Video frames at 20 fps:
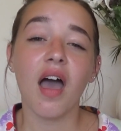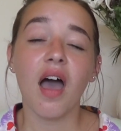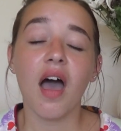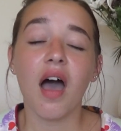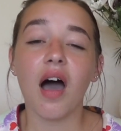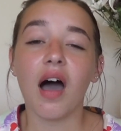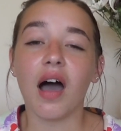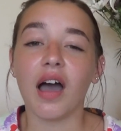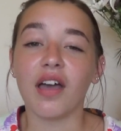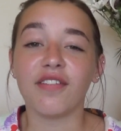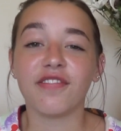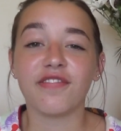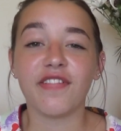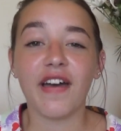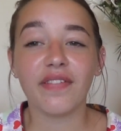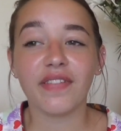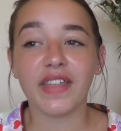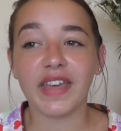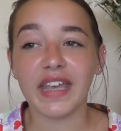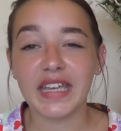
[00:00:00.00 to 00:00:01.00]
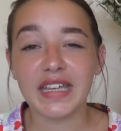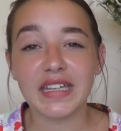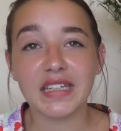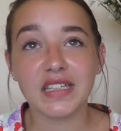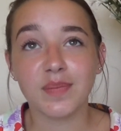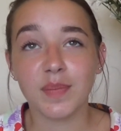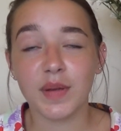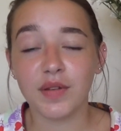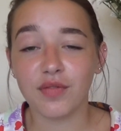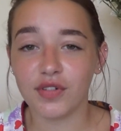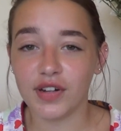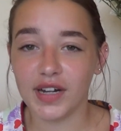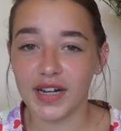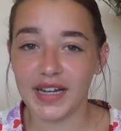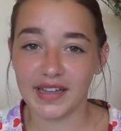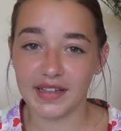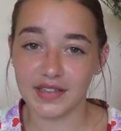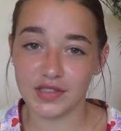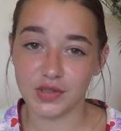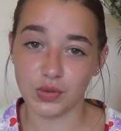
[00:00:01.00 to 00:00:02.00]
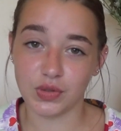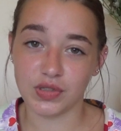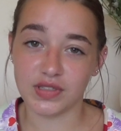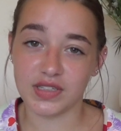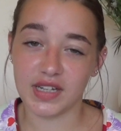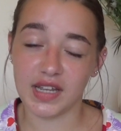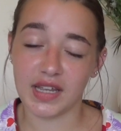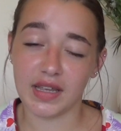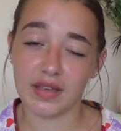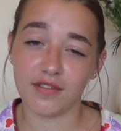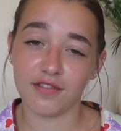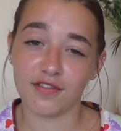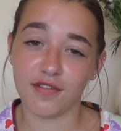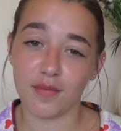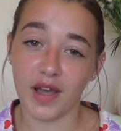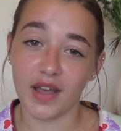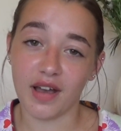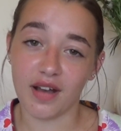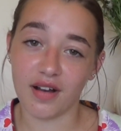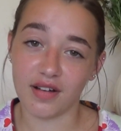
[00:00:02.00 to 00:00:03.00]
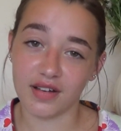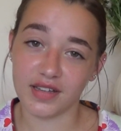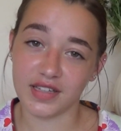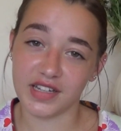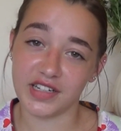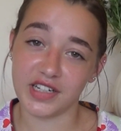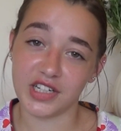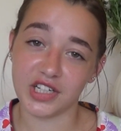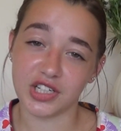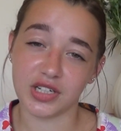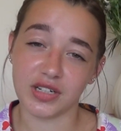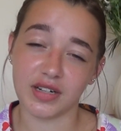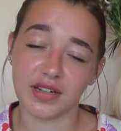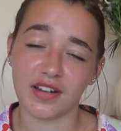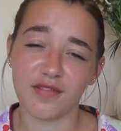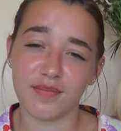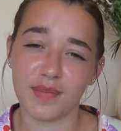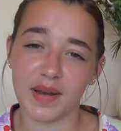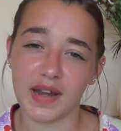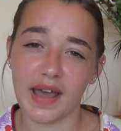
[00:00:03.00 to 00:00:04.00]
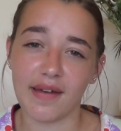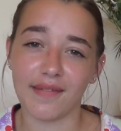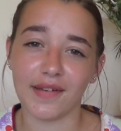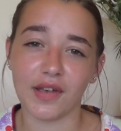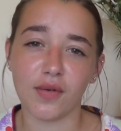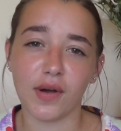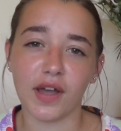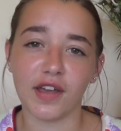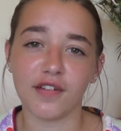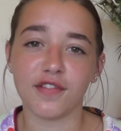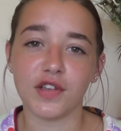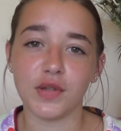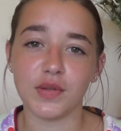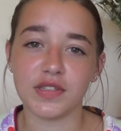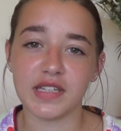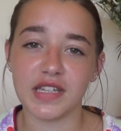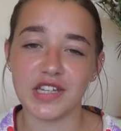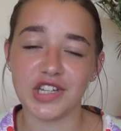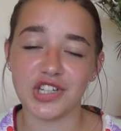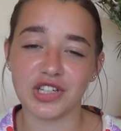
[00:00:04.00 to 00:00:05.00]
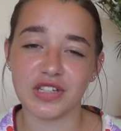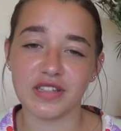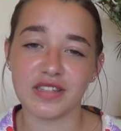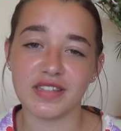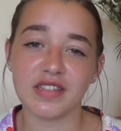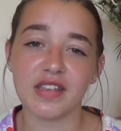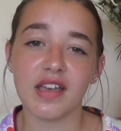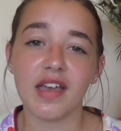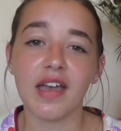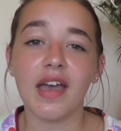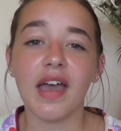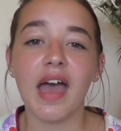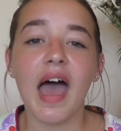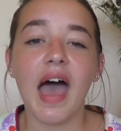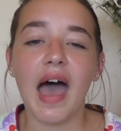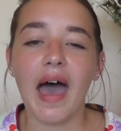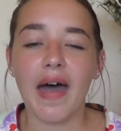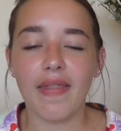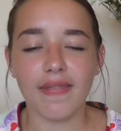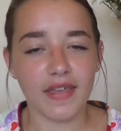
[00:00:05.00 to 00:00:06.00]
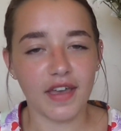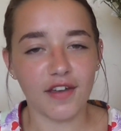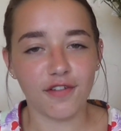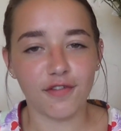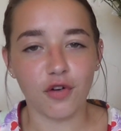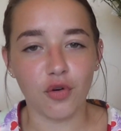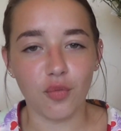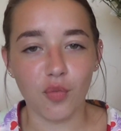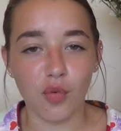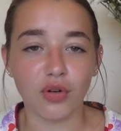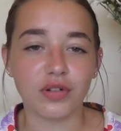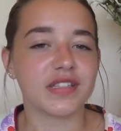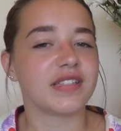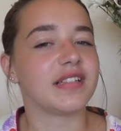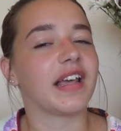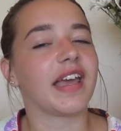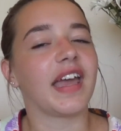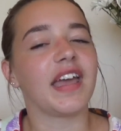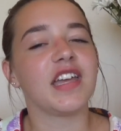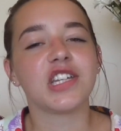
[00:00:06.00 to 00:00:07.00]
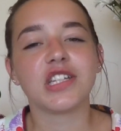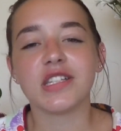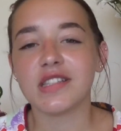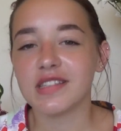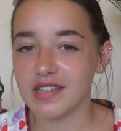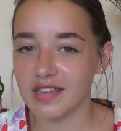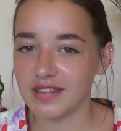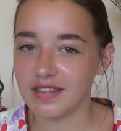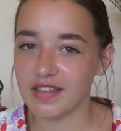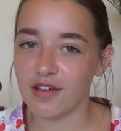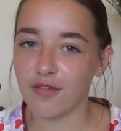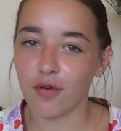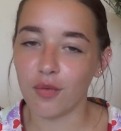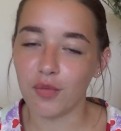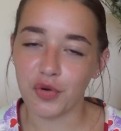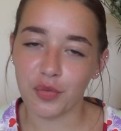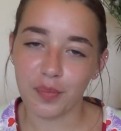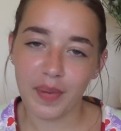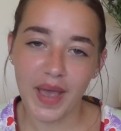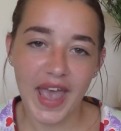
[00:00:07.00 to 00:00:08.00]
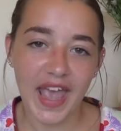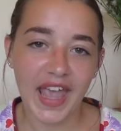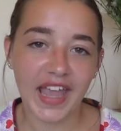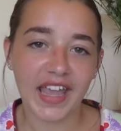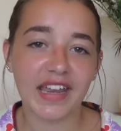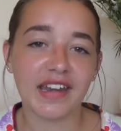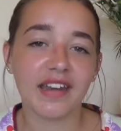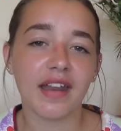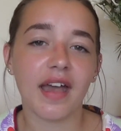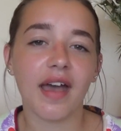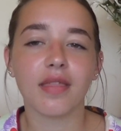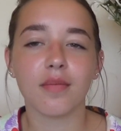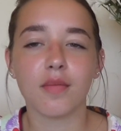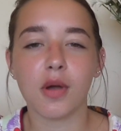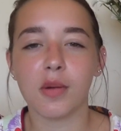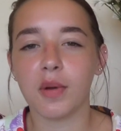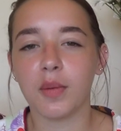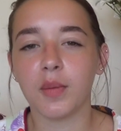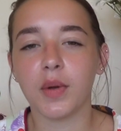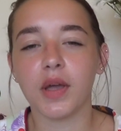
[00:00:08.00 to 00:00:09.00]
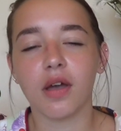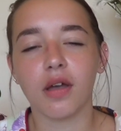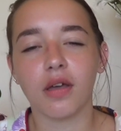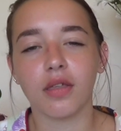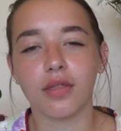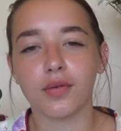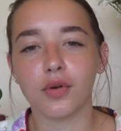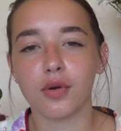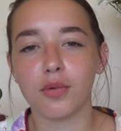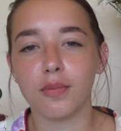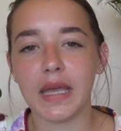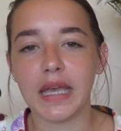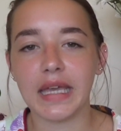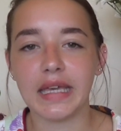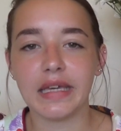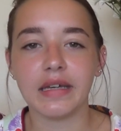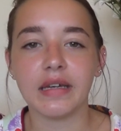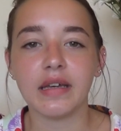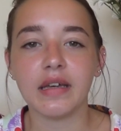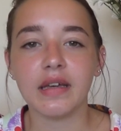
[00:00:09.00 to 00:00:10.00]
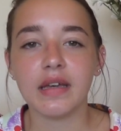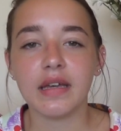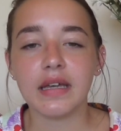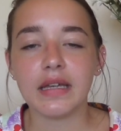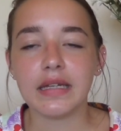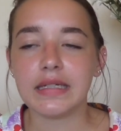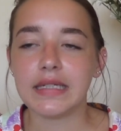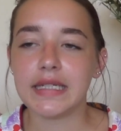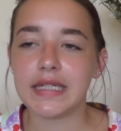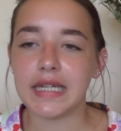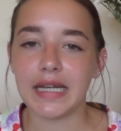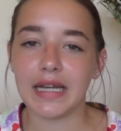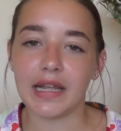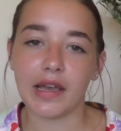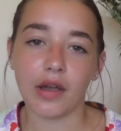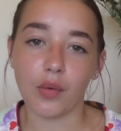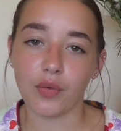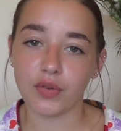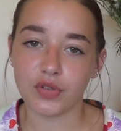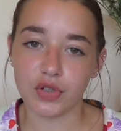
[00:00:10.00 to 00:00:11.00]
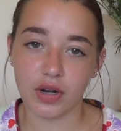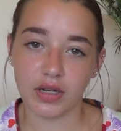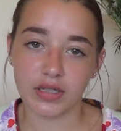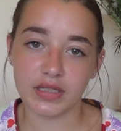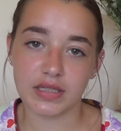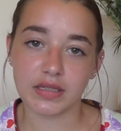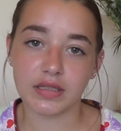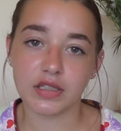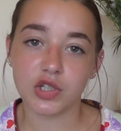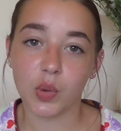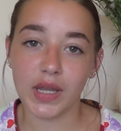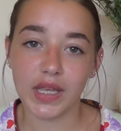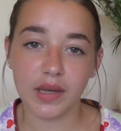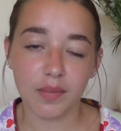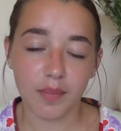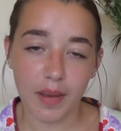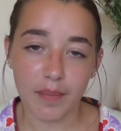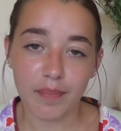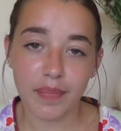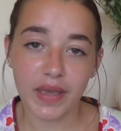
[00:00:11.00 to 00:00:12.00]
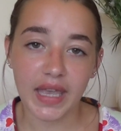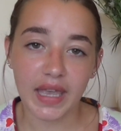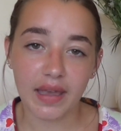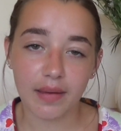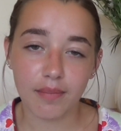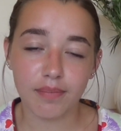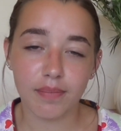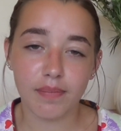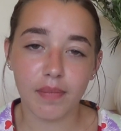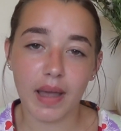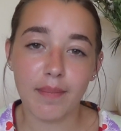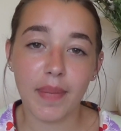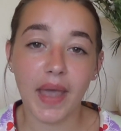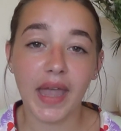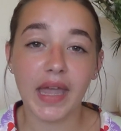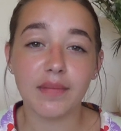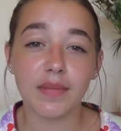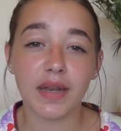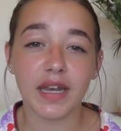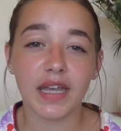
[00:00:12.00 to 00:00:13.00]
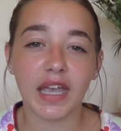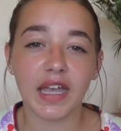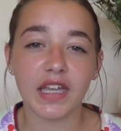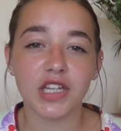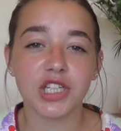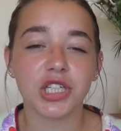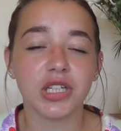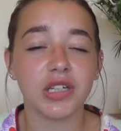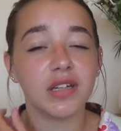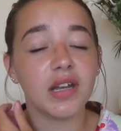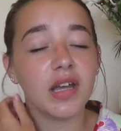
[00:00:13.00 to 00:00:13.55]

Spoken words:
I've found the heat to be really exhausting for my heart condition. I've been having quite a few seizures and therefore more dislocations and therefore more pain. At the moment we're going through a big dealio of trying to tweak my pain medication,